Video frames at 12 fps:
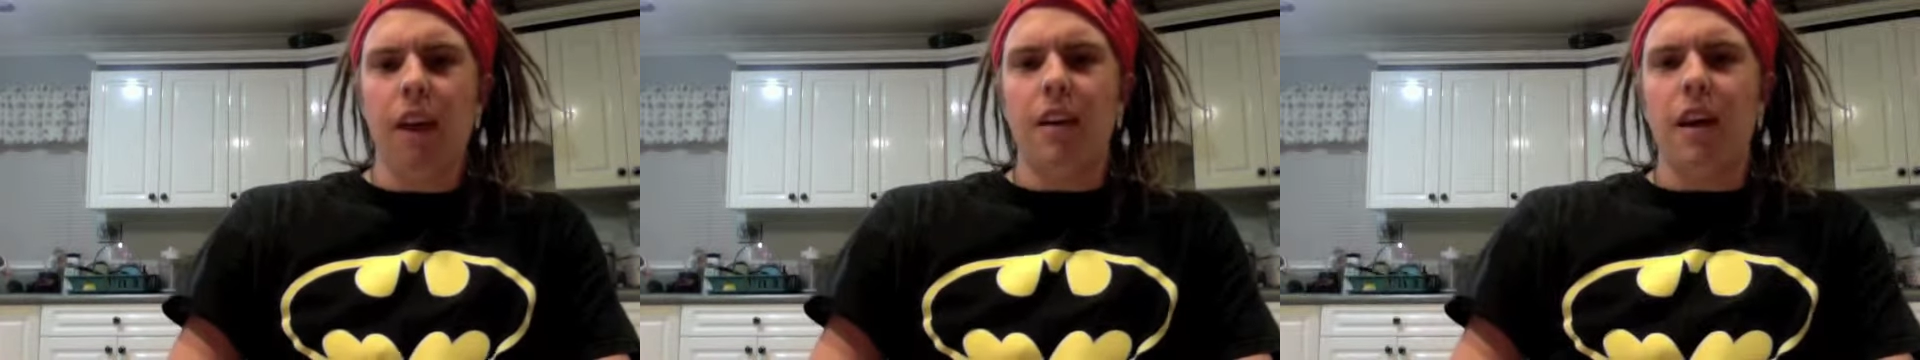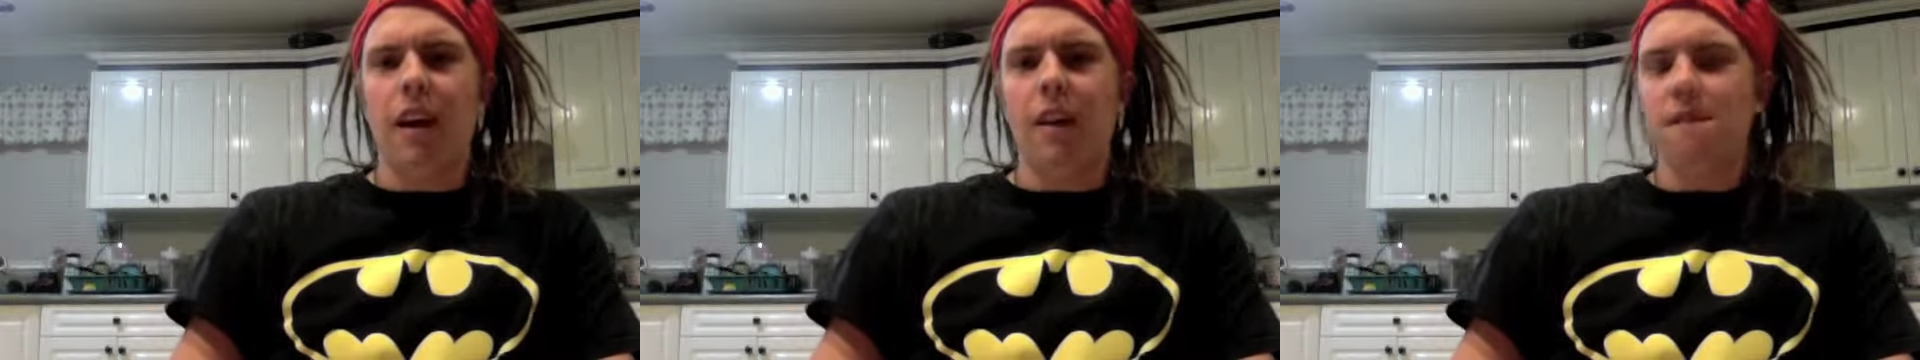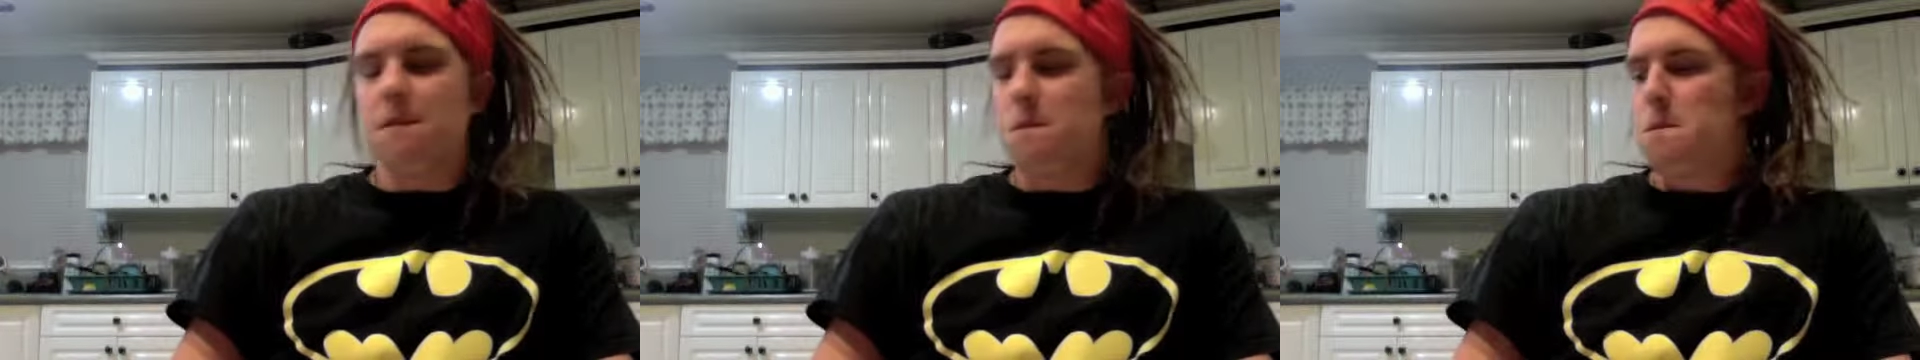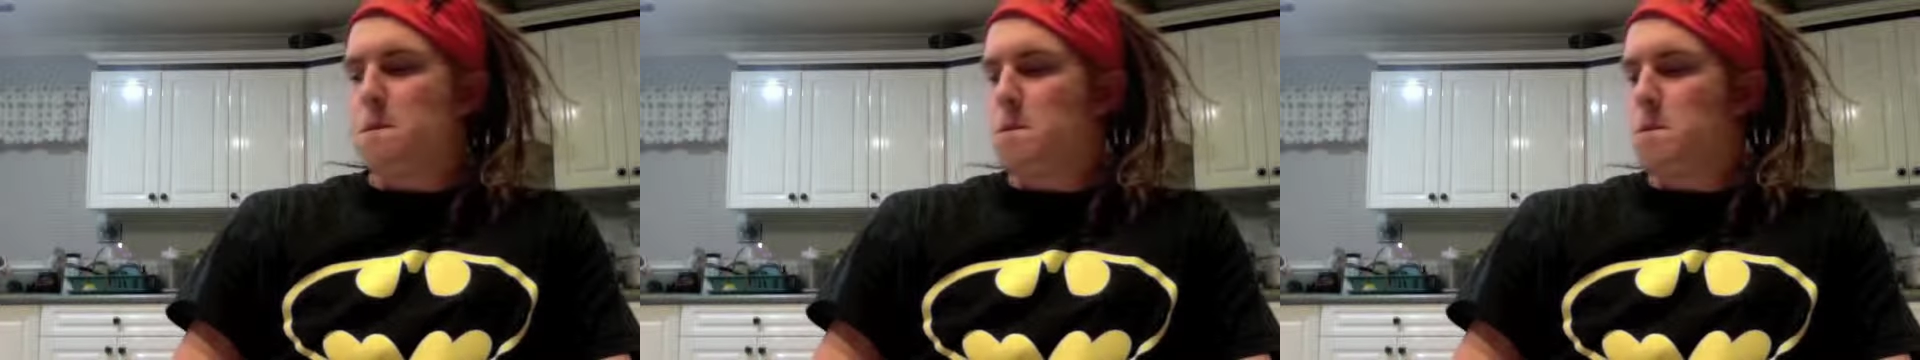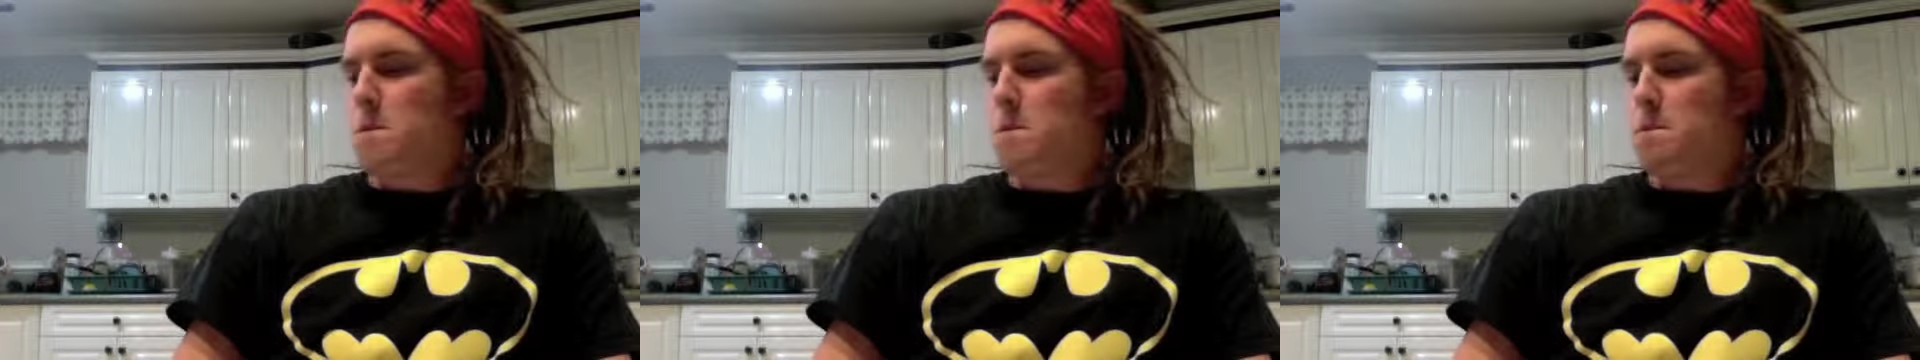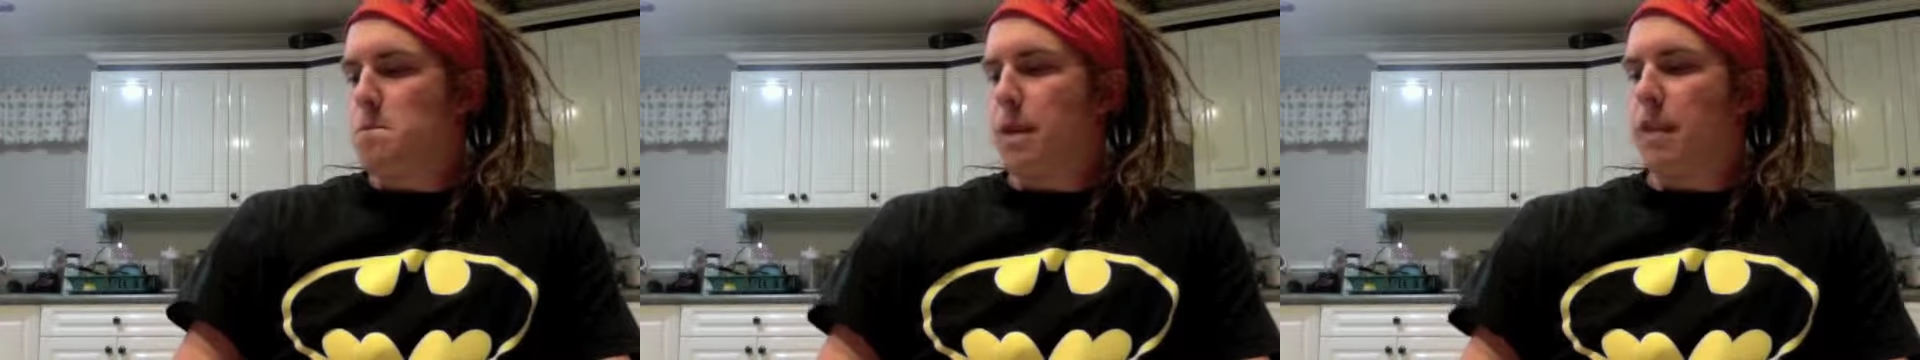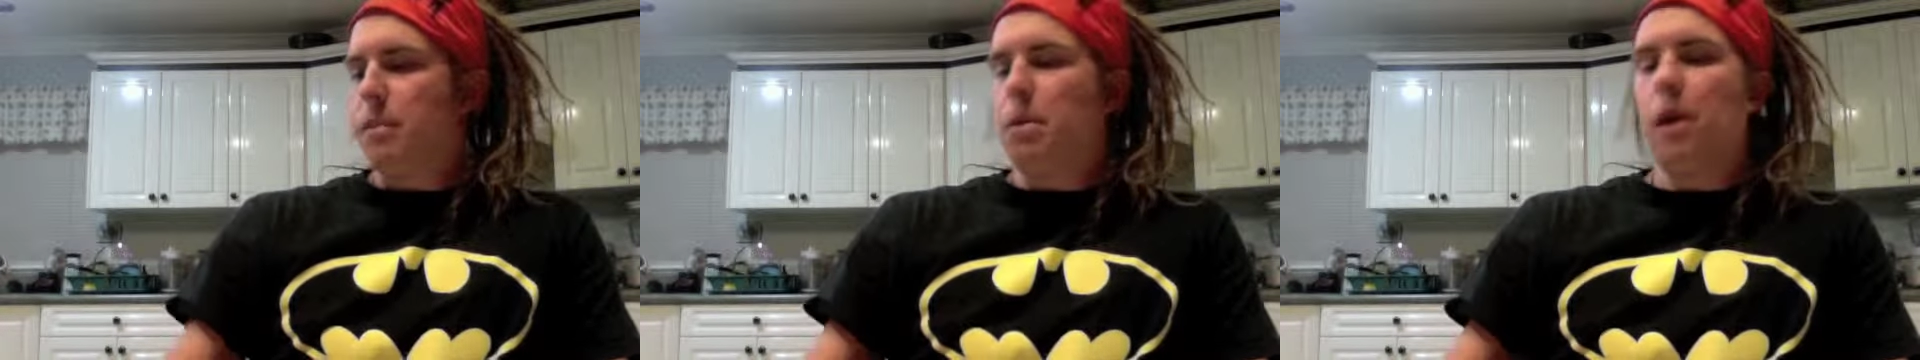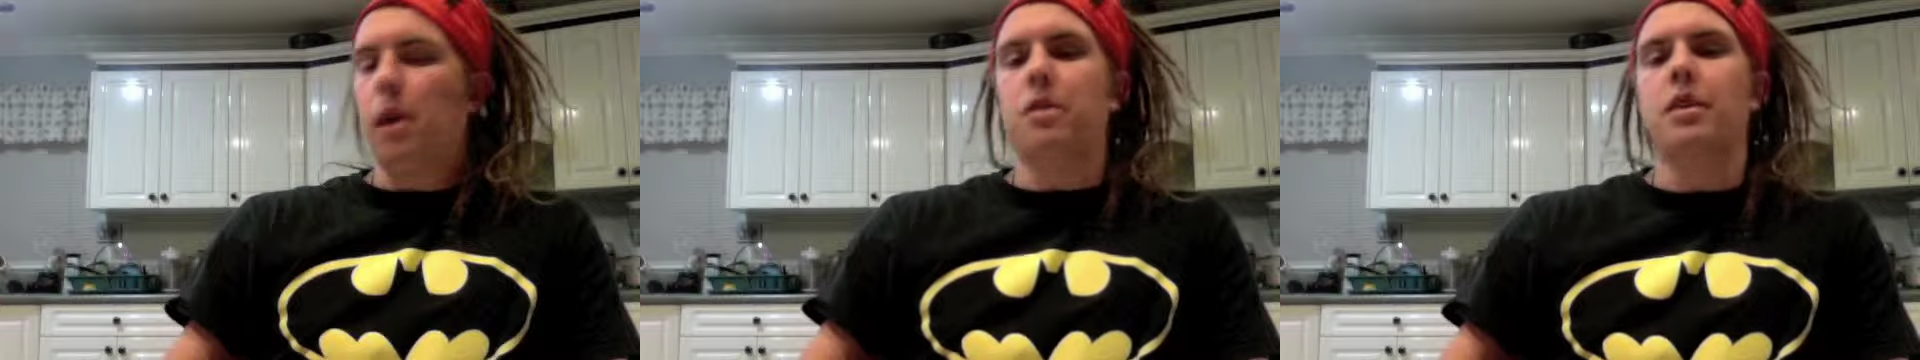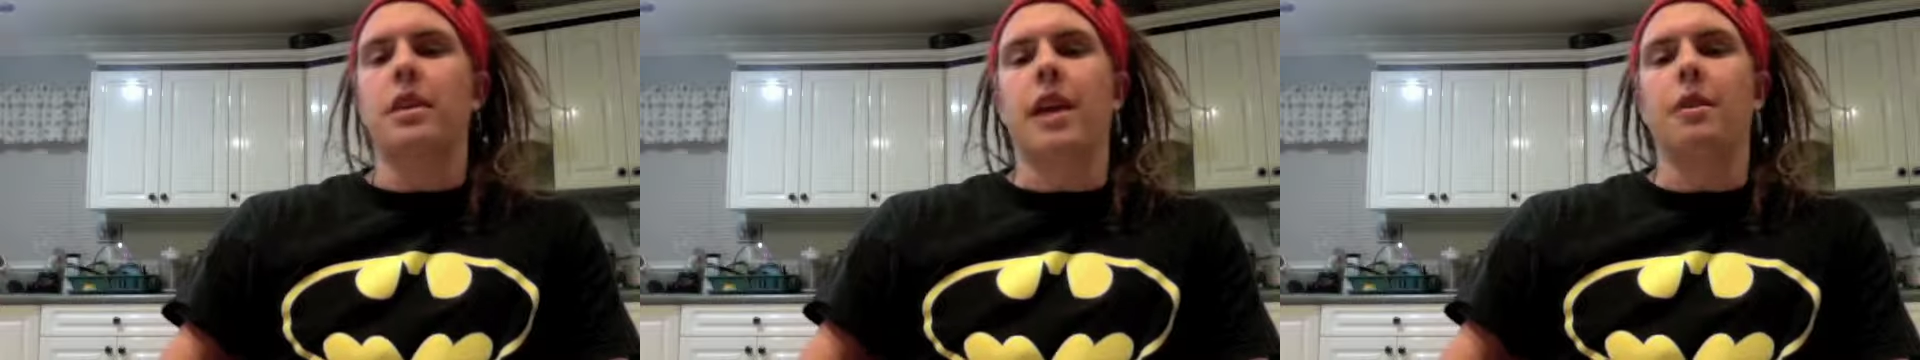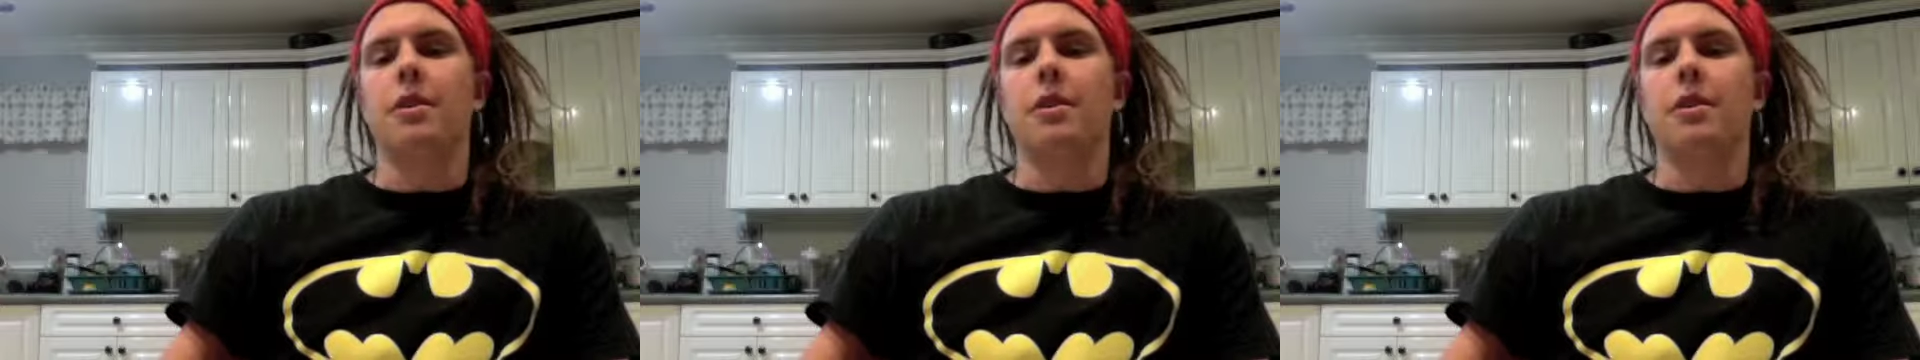Now, that's the premise of the game,